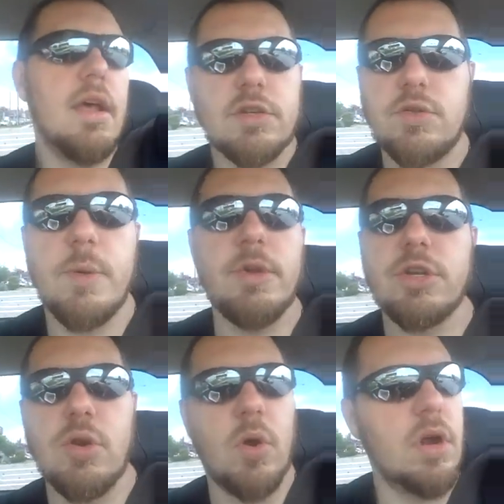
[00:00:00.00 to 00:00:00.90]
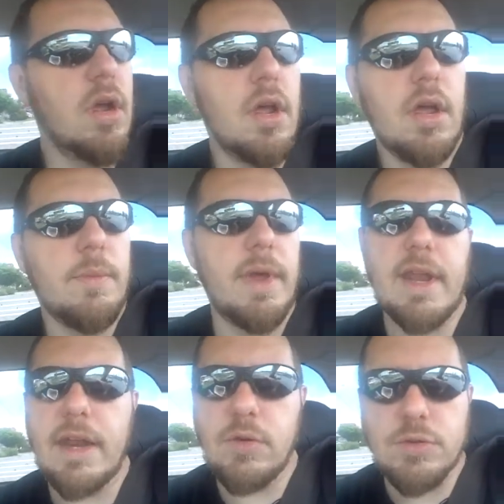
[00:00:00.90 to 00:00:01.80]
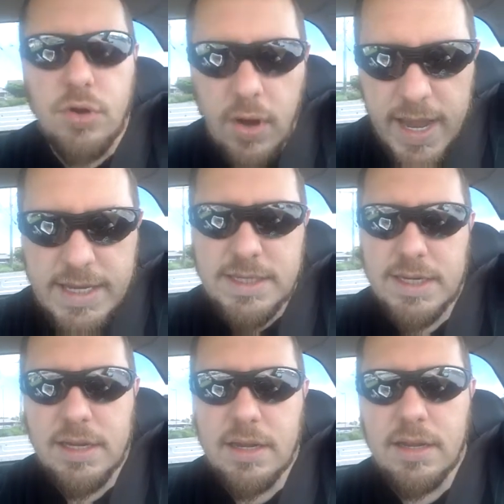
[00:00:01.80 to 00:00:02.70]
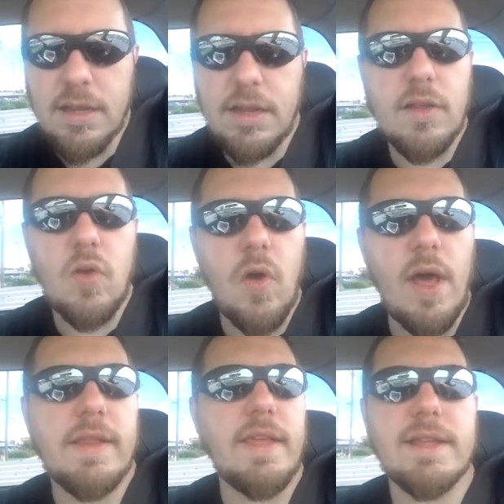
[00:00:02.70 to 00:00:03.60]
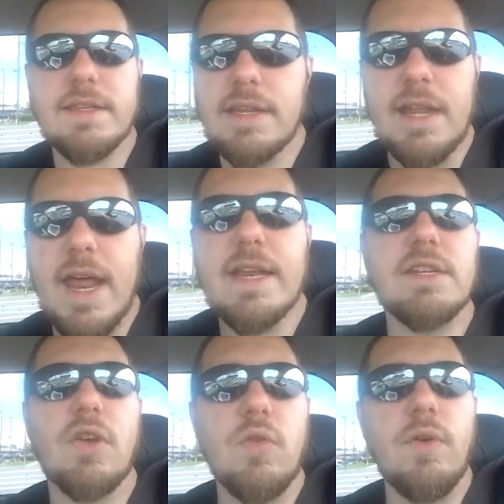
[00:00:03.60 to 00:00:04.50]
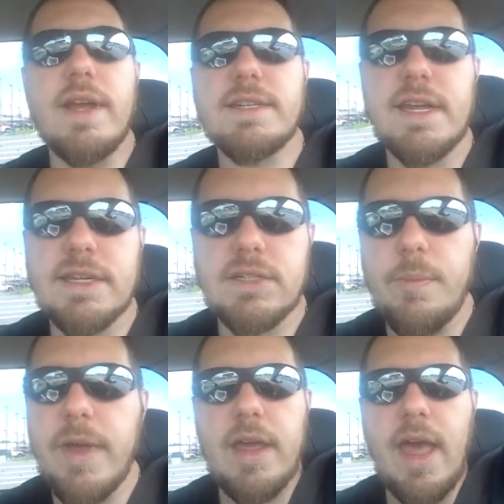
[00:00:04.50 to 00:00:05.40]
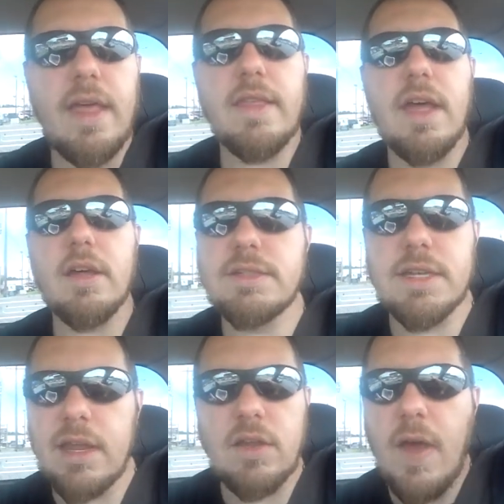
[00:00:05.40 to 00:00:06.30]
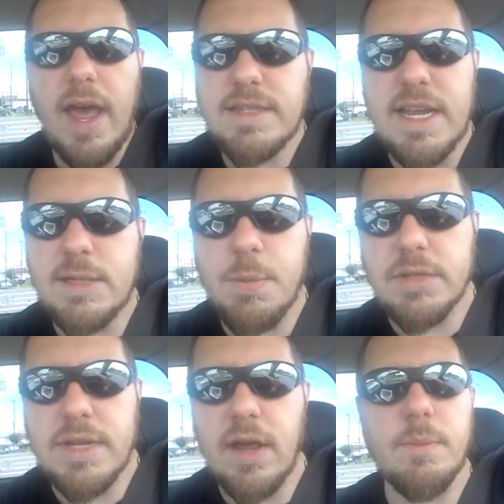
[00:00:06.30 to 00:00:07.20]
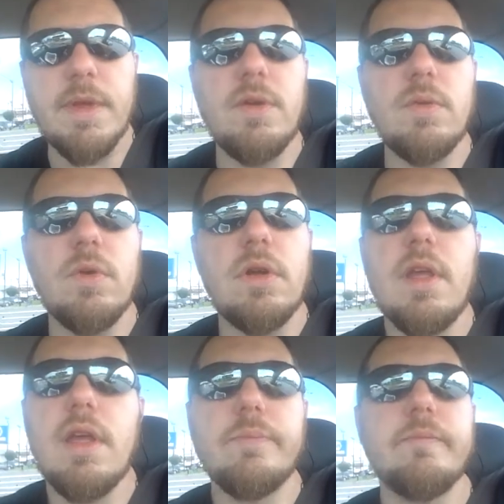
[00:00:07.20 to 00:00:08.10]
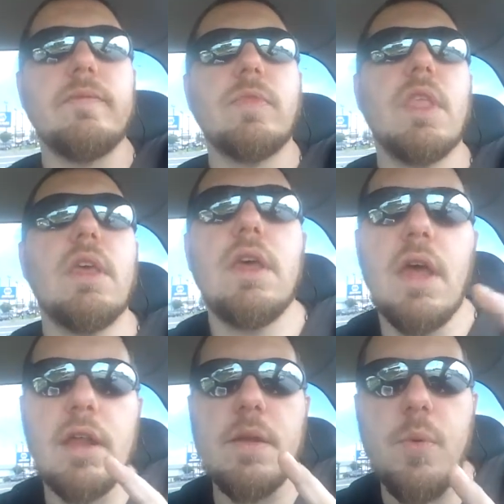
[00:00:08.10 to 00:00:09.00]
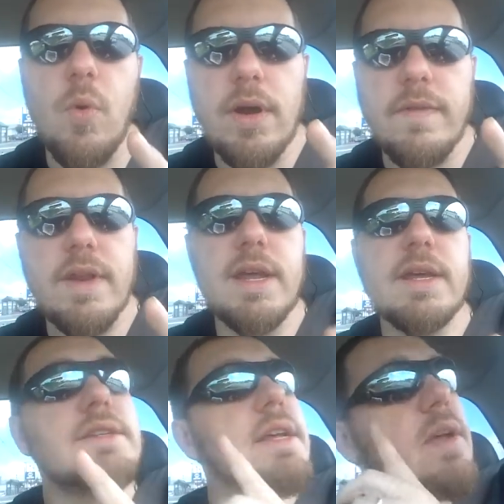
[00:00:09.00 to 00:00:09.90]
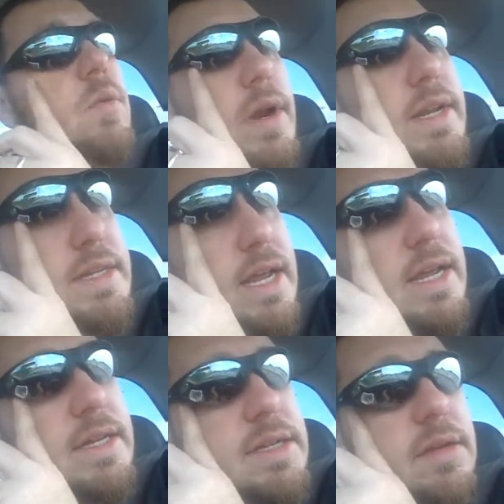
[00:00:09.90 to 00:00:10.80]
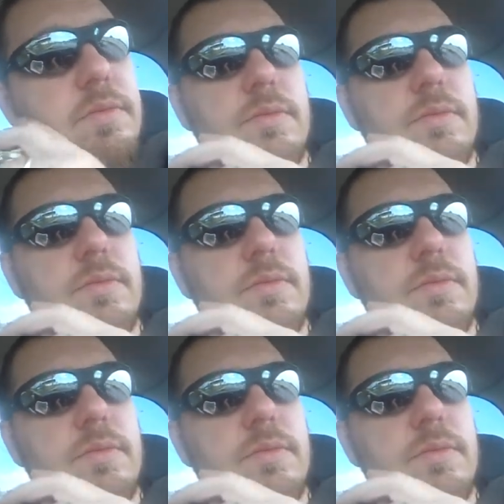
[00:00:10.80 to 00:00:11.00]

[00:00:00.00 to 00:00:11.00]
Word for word: swimming ashore. Man, that dude's crazy. You know what? That that is a crazy S O B. How the hell is, you know, how's that supposed to help me? And the point of it is, and what he says